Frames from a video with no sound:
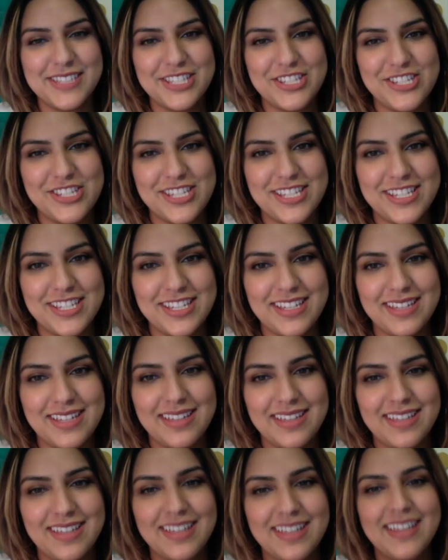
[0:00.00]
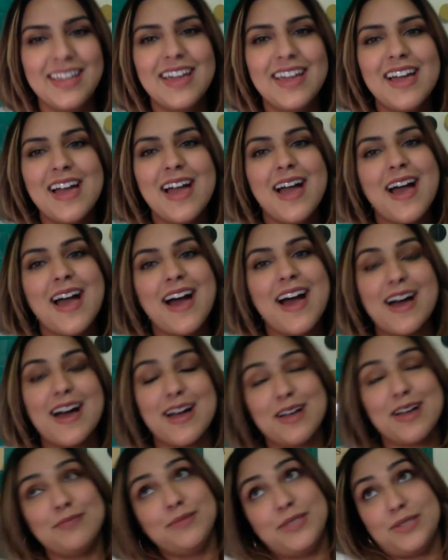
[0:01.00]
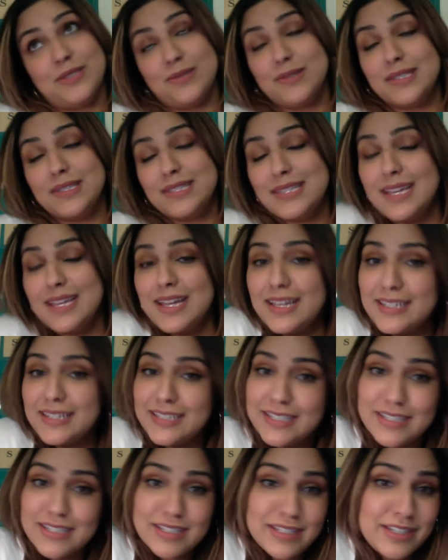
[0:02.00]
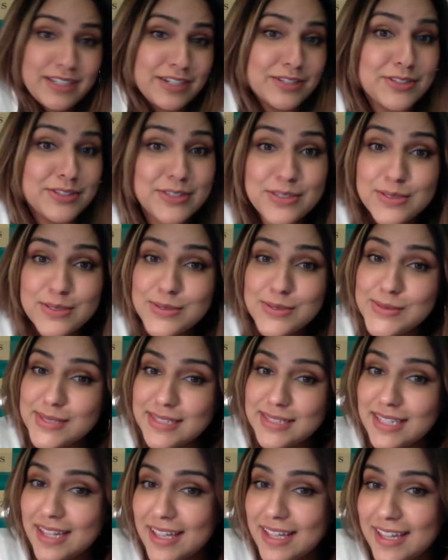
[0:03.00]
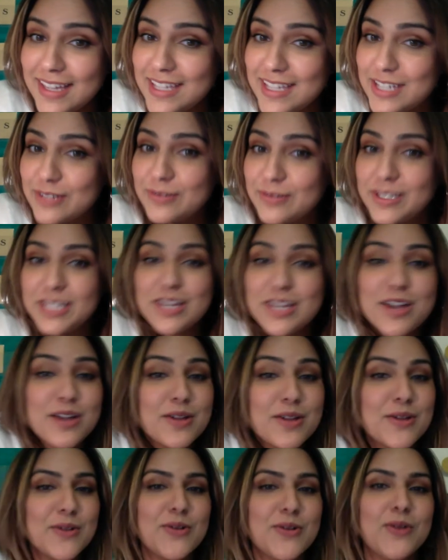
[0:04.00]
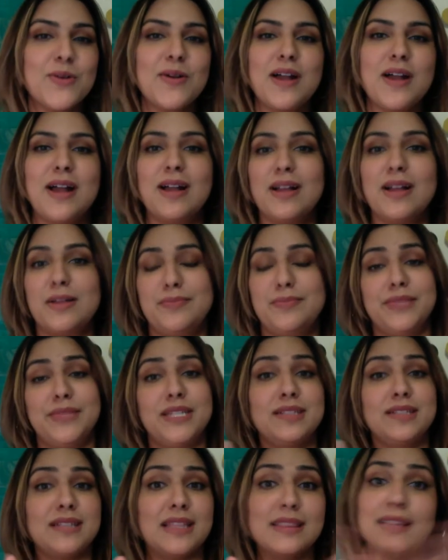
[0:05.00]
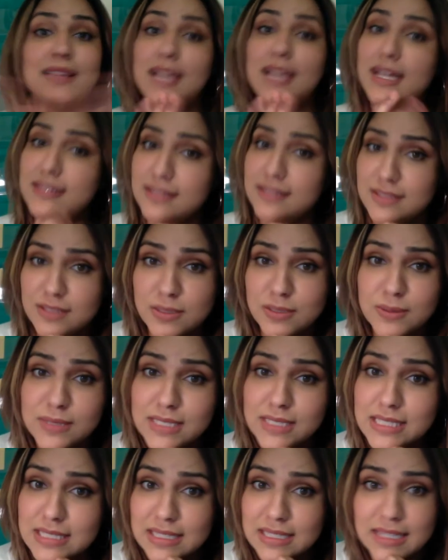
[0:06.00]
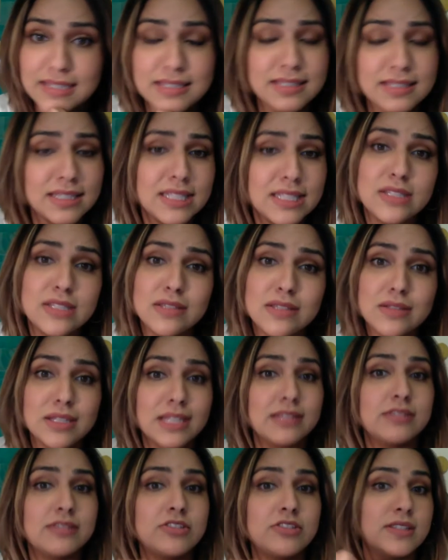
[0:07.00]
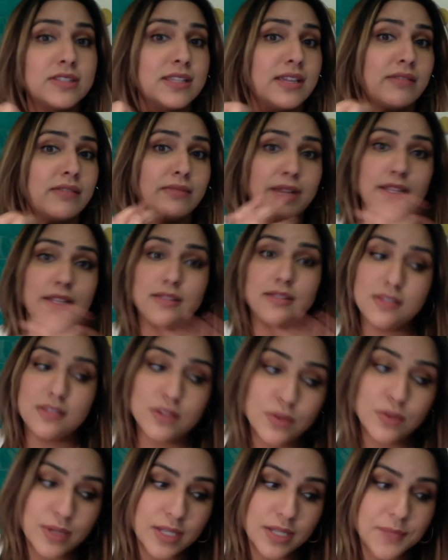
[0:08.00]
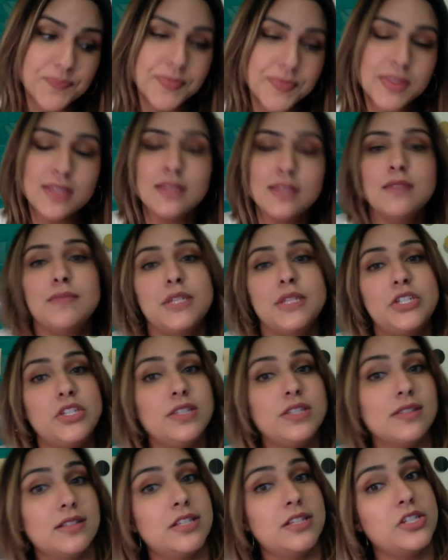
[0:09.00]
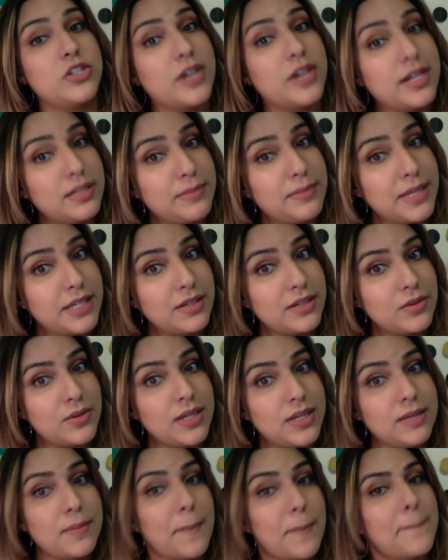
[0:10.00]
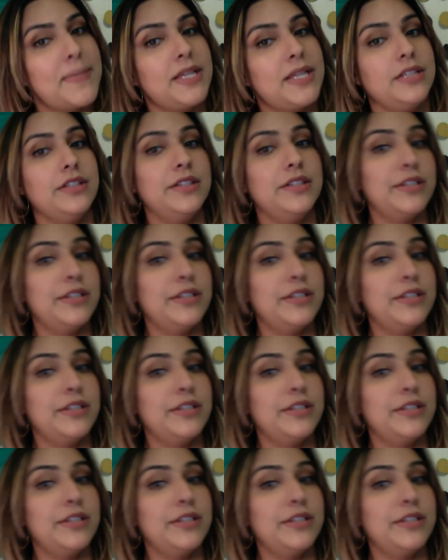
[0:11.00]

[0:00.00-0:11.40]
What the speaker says: G. I'm so excited. Here's Tuesday. Here we go. There's a lot to do in this lesson, so let's just get right to it. Miss G's going to try to make it quick, but we